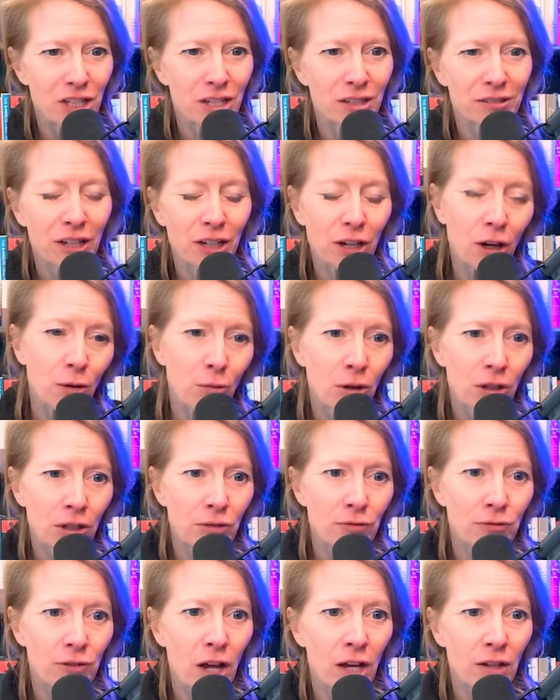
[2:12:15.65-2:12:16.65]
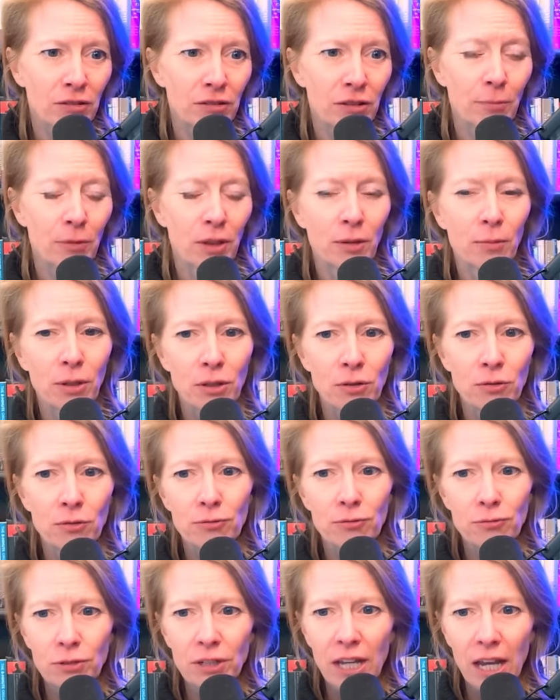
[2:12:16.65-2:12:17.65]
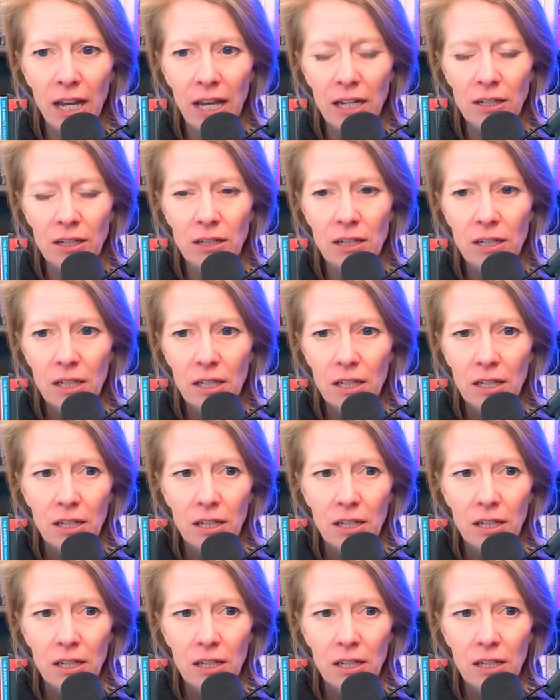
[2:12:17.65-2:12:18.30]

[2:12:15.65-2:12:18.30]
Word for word: And it's like, oh, well, you've lost something, but you've regained